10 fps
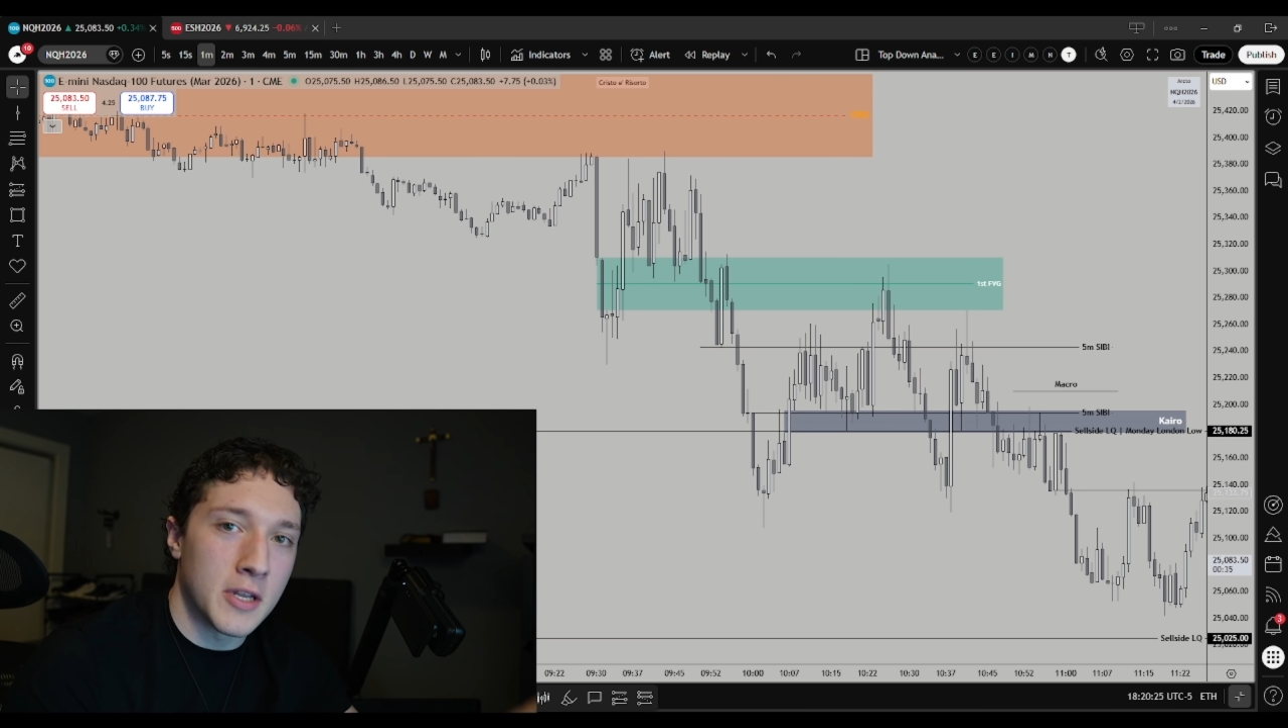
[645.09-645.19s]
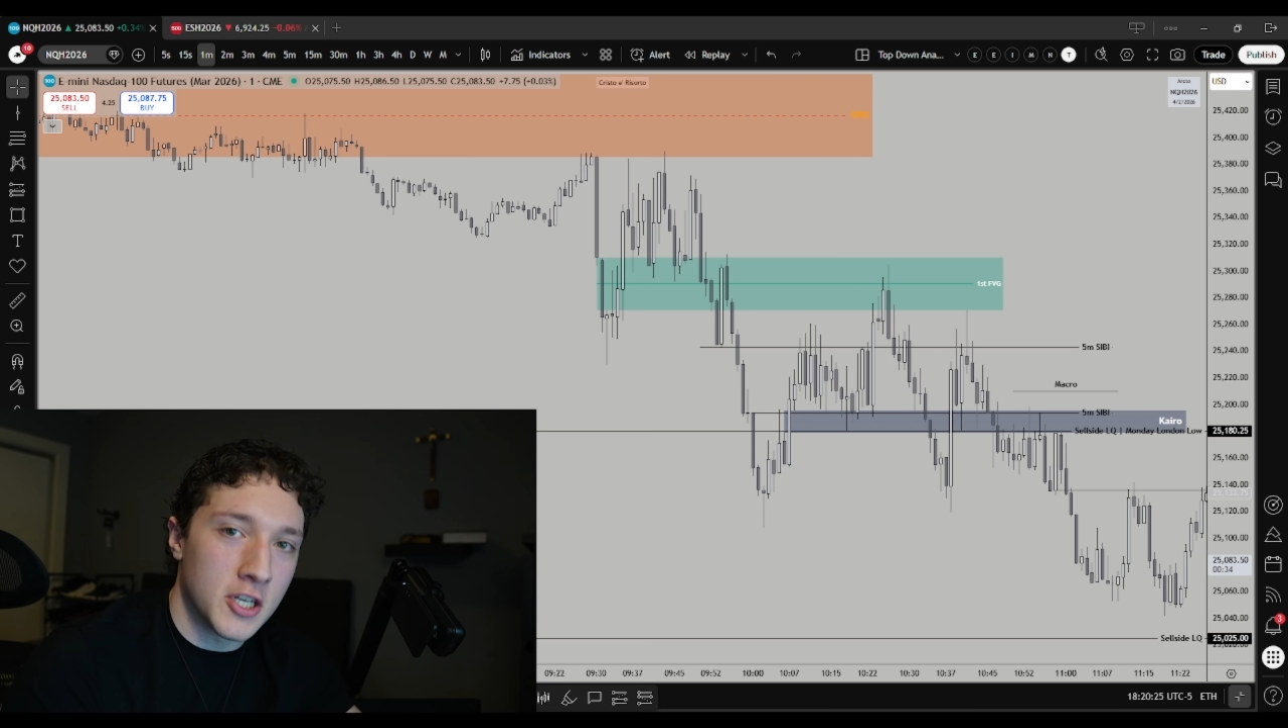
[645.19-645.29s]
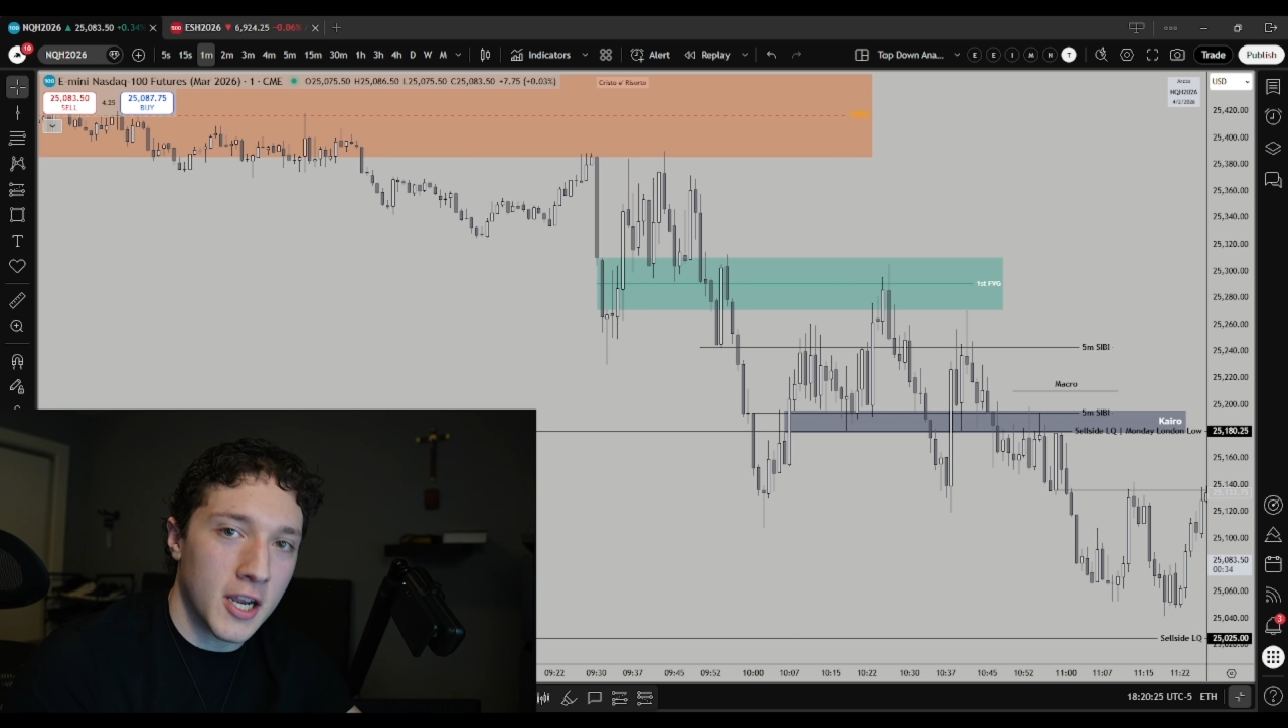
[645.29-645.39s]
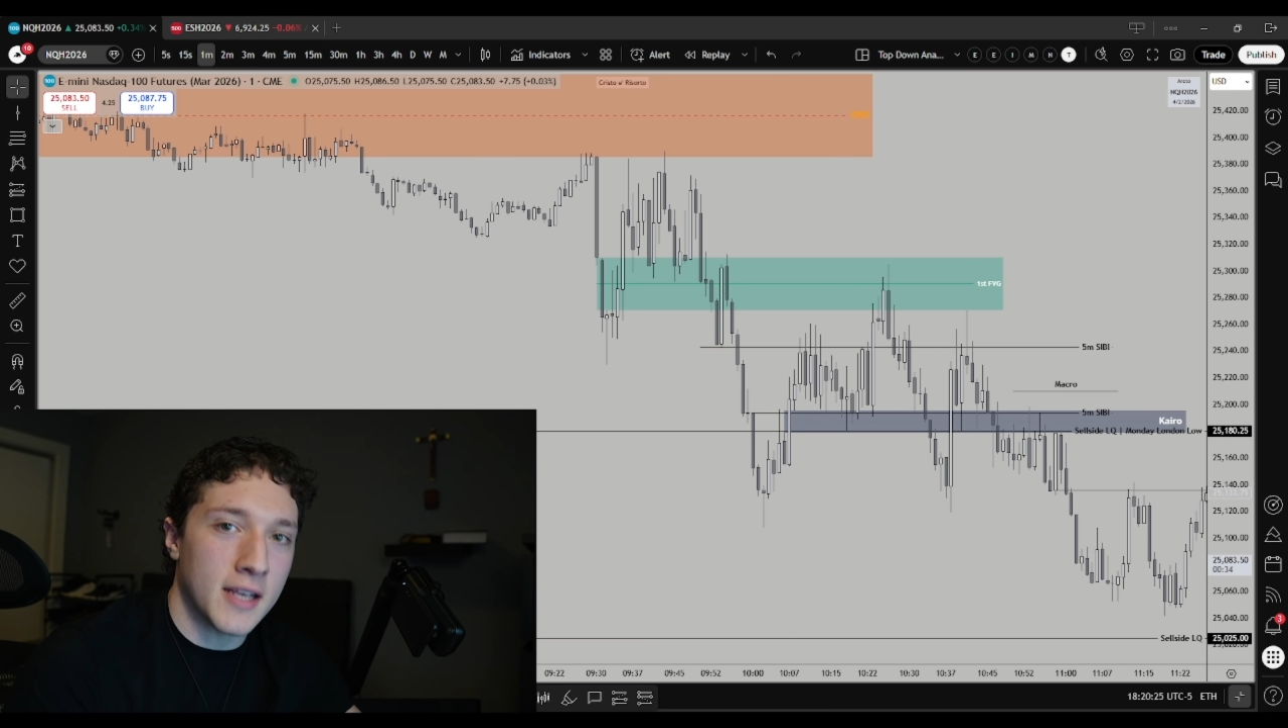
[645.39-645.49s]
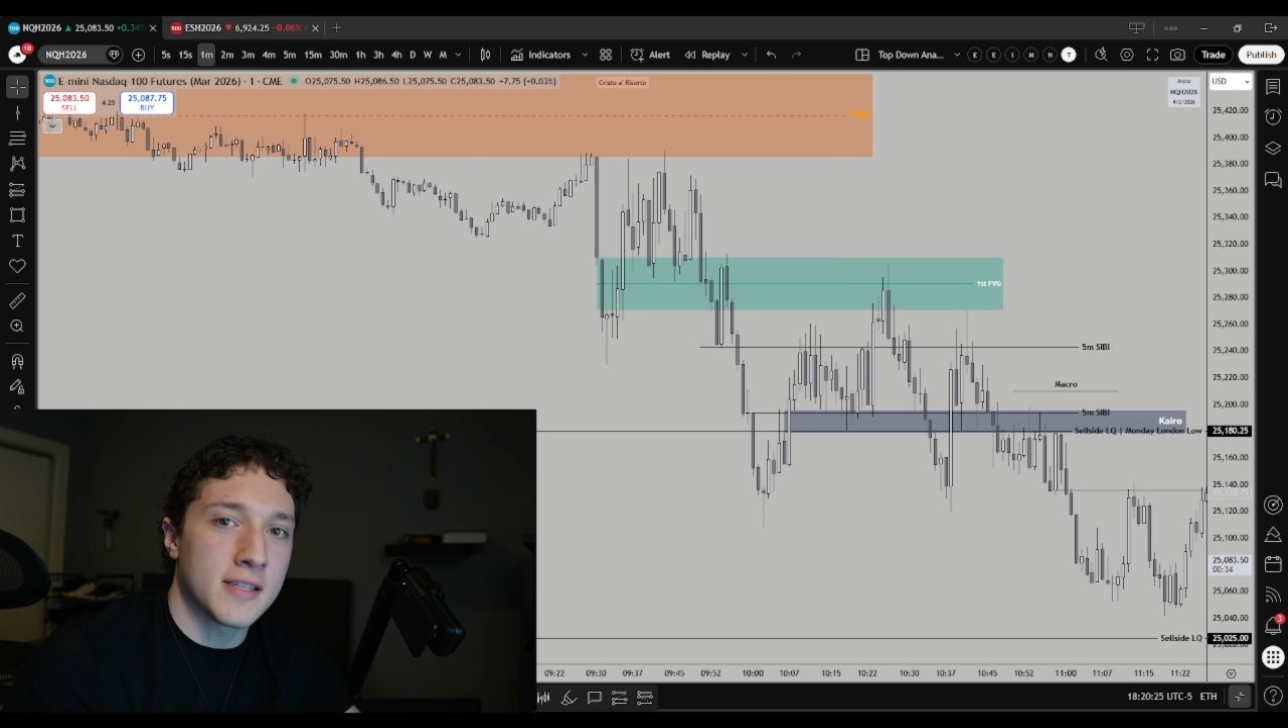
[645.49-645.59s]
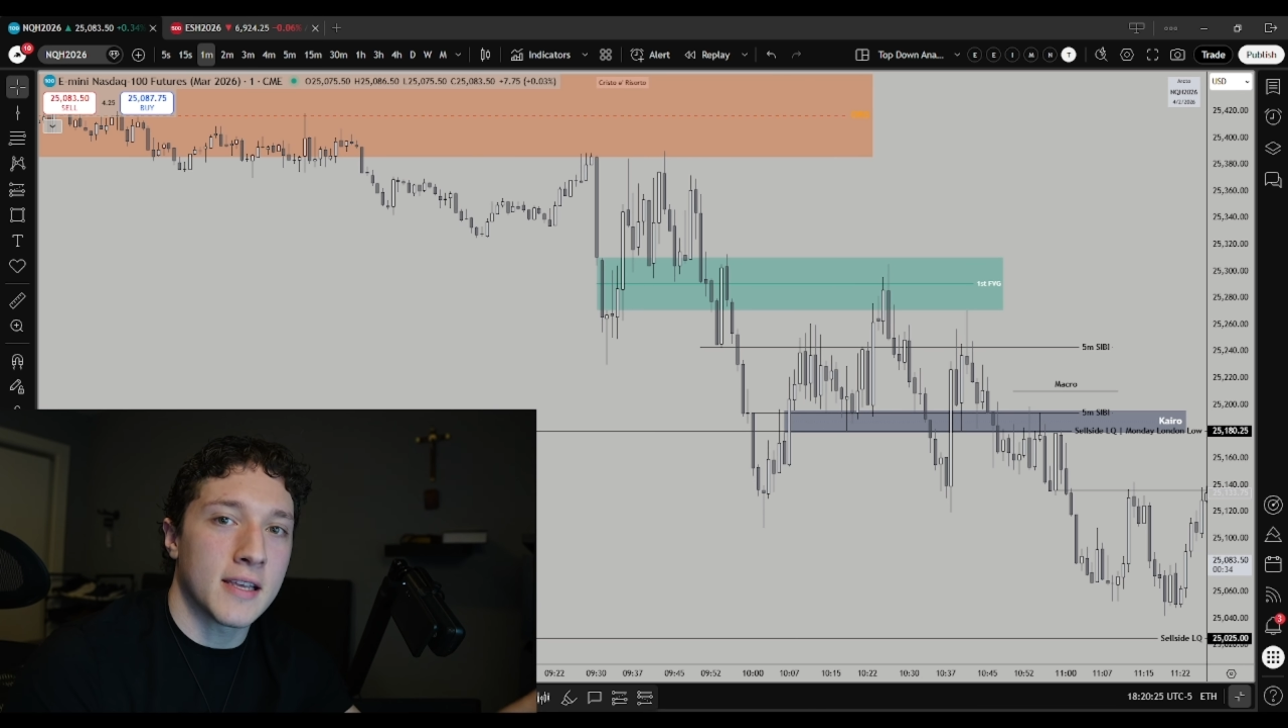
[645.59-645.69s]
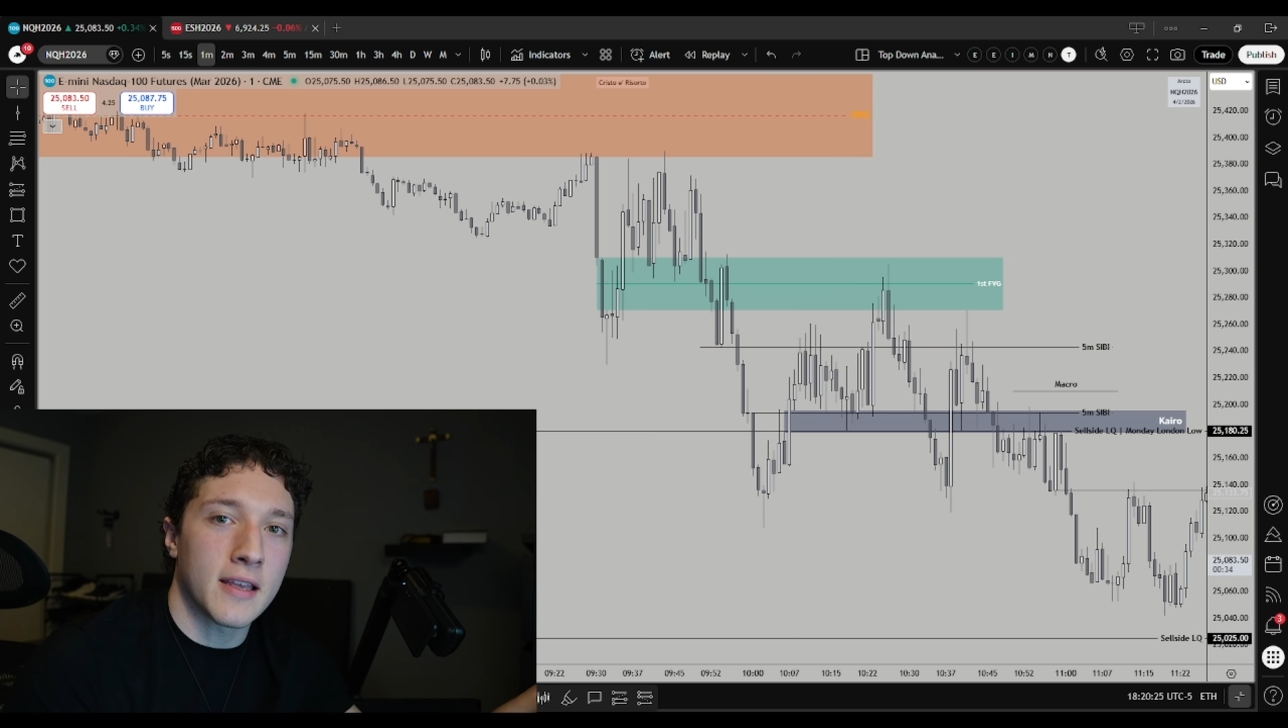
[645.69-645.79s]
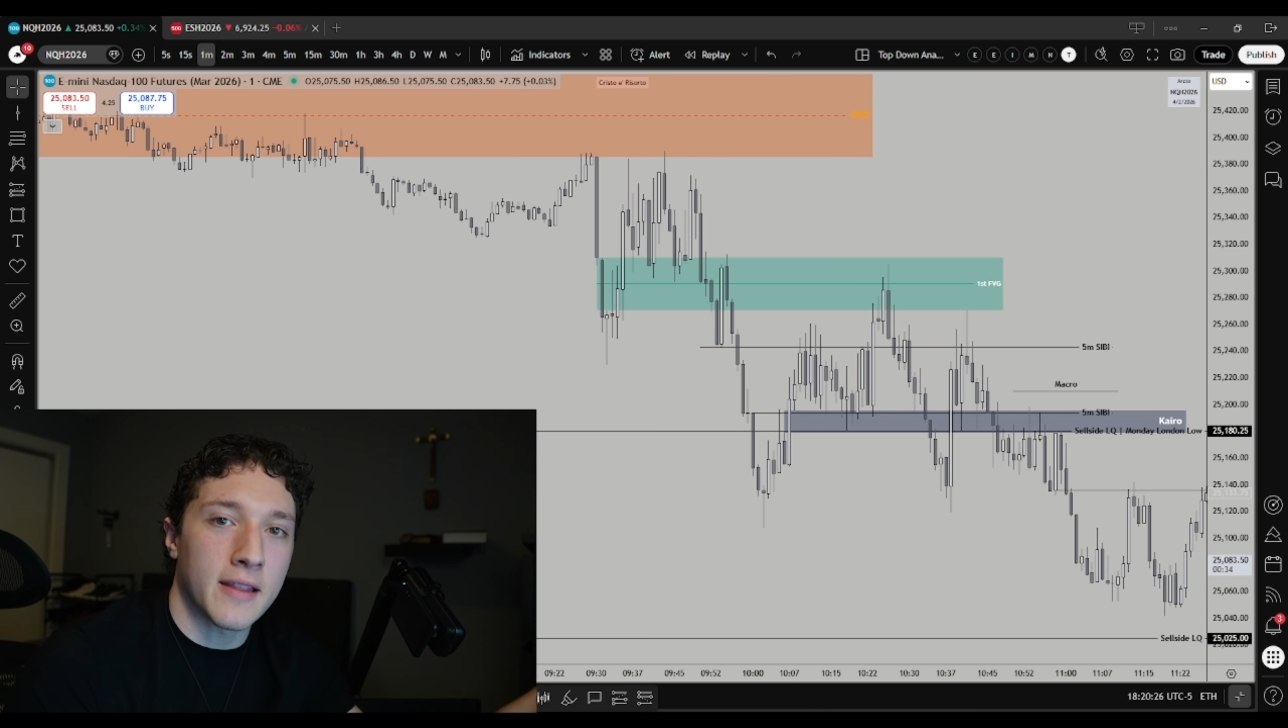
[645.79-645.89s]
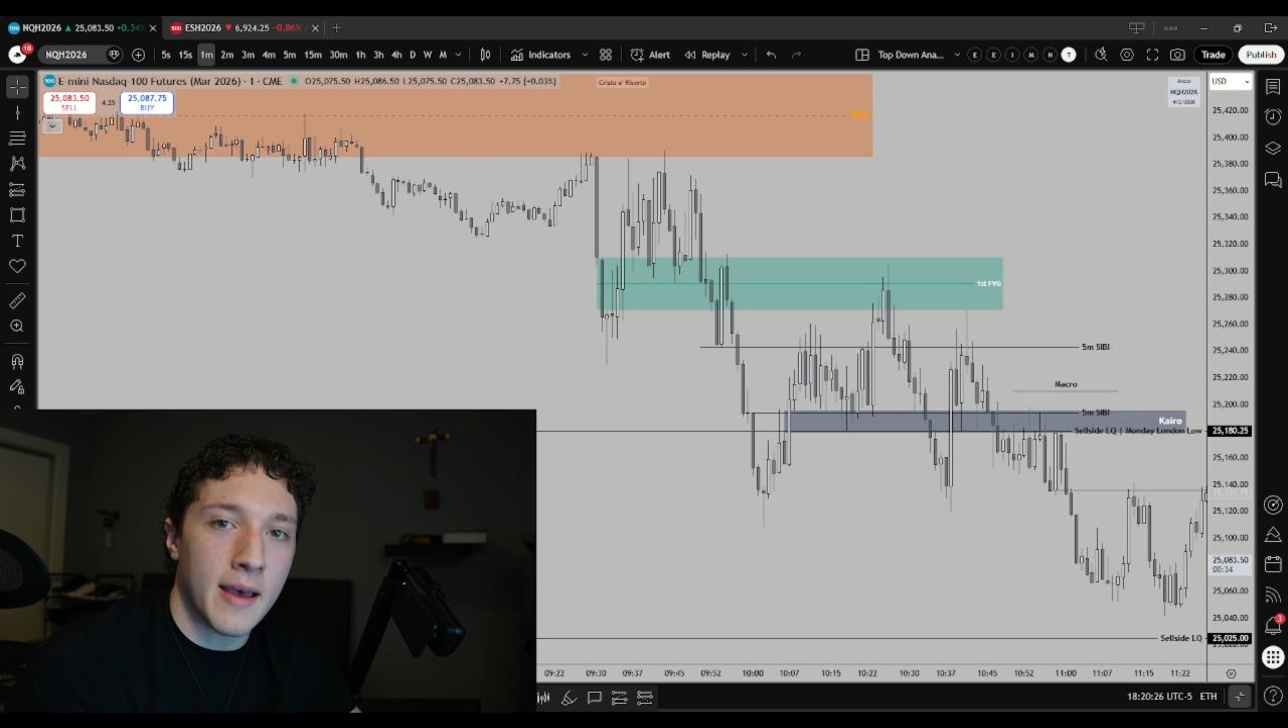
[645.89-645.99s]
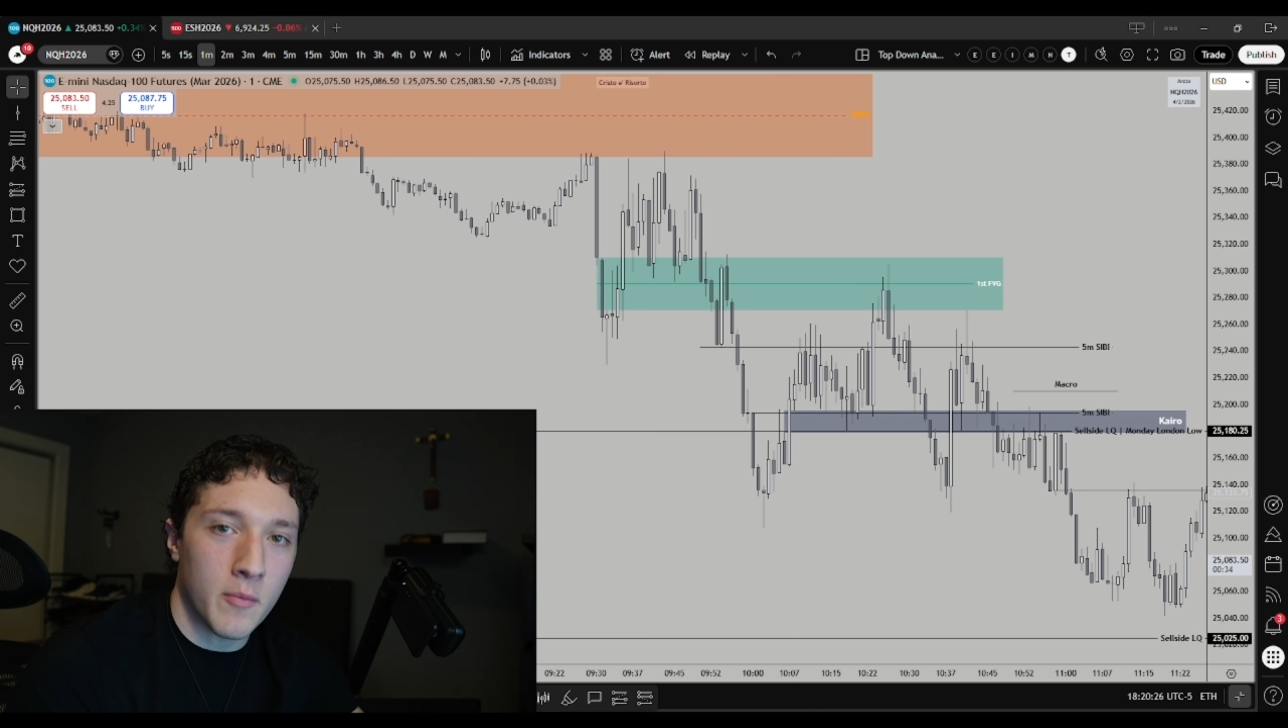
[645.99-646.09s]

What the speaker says: chasing that